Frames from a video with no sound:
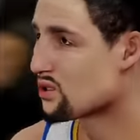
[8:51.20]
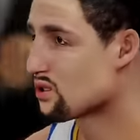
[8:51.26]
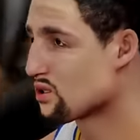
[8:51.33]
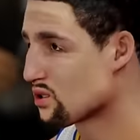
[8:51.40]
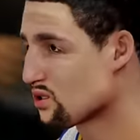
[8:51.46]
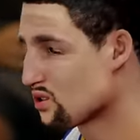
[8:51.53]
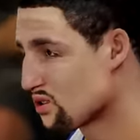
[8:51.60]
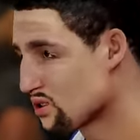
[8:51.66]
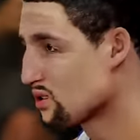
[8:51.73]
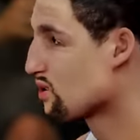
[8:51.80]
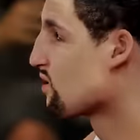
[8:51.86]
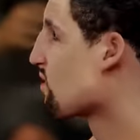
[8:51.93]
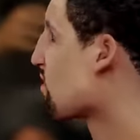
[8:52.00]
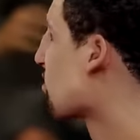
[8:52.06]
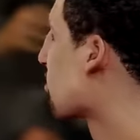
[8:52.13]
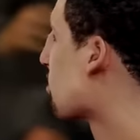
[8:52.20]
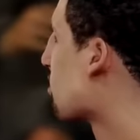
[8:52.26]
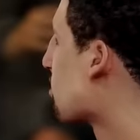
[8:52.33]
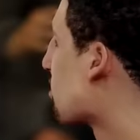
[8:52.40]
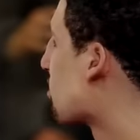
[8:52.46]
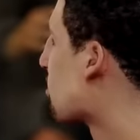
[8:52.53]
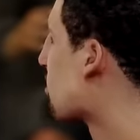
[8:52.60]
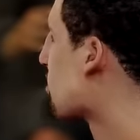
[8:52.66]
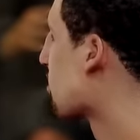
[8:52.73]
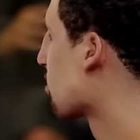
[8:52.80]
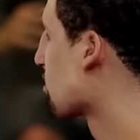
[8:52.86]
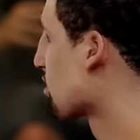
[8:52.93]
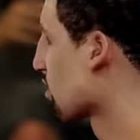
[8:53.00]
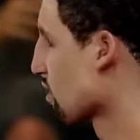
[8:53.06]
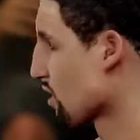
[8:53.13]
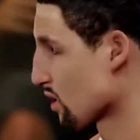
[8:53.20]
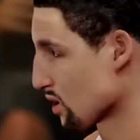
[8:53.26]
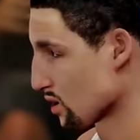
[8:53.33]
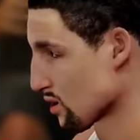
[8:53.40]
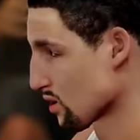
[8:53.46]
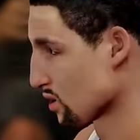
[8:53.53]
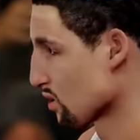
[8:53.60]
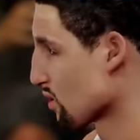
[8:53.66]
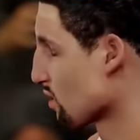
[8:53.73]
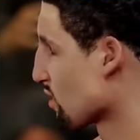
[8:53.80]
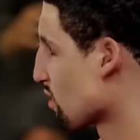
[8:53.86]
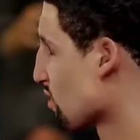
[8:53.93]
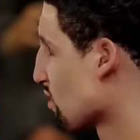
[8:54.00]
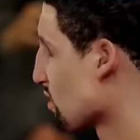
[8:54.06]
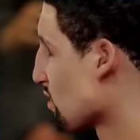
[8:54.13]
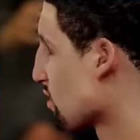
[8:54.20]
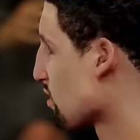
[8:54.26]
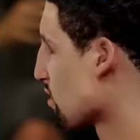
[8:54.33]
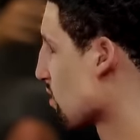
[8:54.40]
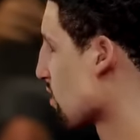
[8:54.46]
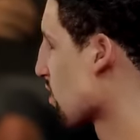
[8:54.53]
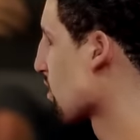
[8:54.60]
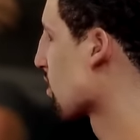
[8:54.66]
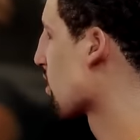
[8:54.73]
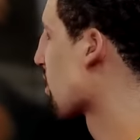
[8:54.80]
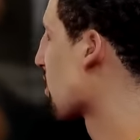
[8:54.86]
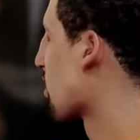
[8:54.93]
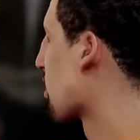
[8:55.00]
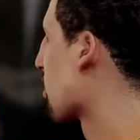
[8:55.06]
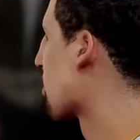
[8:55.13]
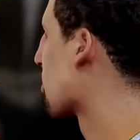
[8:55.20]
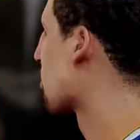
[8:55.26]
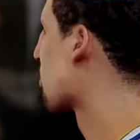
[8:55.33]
tiebreaker right here? They are right here. So I think it is.